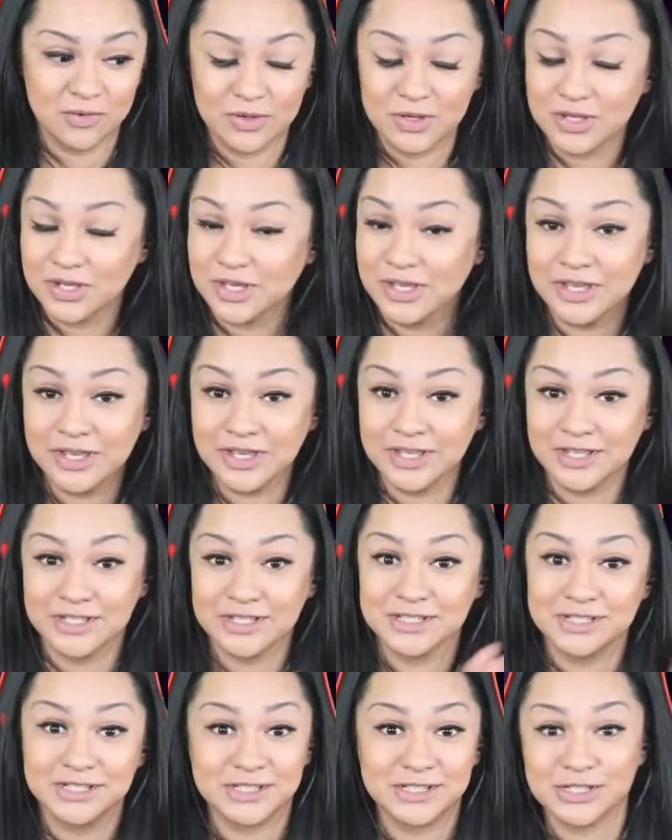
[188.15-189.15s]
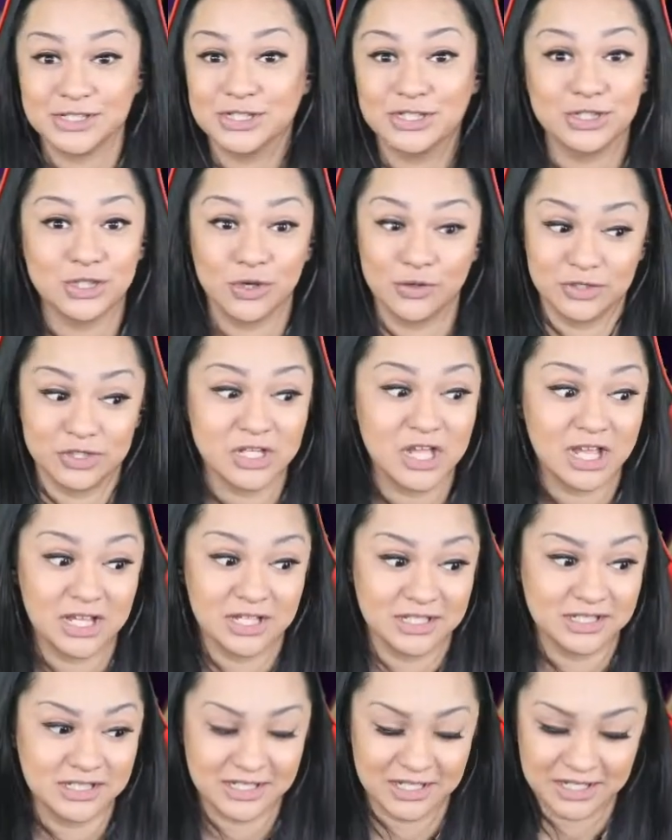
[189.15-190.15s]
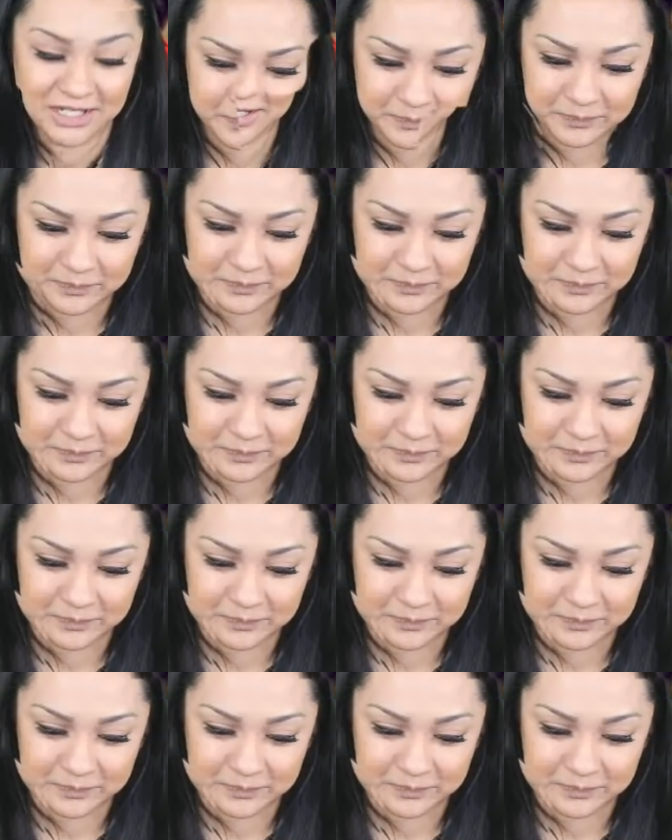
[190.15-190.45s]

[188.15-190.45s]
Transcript: He is so talented.